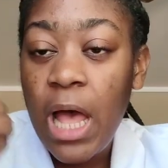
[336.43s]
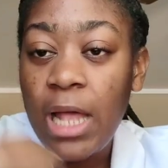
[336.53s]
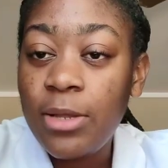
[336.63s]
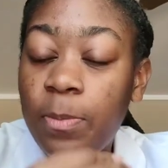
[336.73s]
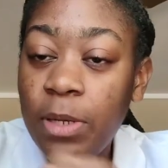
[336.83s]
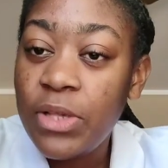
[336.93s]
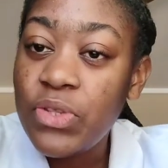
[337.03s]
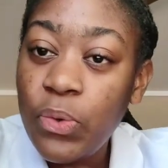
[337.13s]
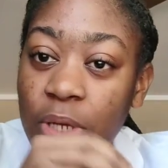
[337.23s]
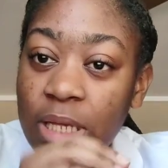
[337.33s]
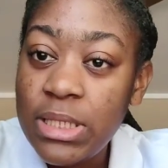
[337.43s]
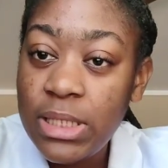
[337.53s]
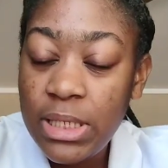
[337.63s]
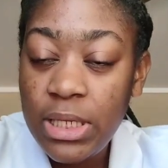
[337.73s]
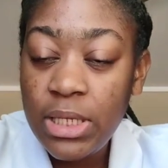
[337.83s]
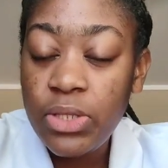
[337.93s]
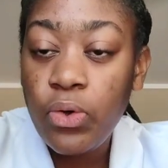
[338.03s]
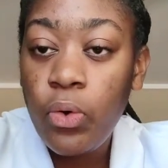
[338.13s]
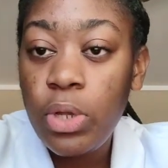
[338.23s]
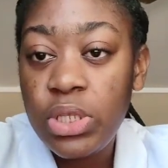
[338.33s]
And the place where I stay, the
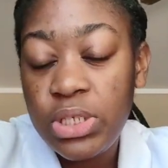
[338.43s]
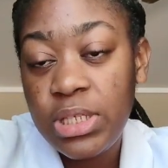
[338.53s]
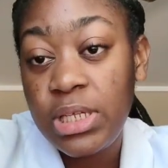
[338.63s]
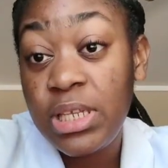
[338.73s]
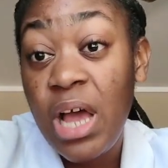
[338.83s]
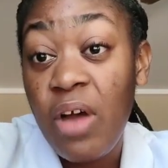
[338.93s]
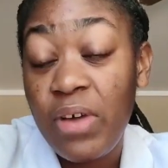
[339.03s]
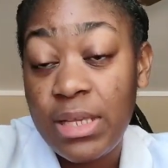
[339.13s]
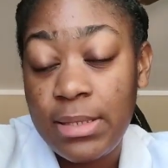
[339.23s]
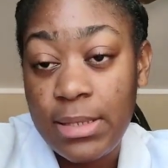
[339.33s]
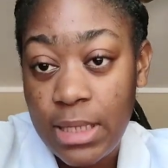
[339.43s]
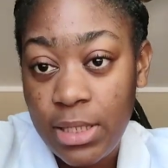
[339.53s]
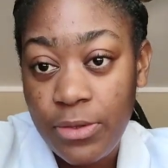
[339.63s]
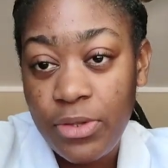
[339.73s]
only thing they need have a sell.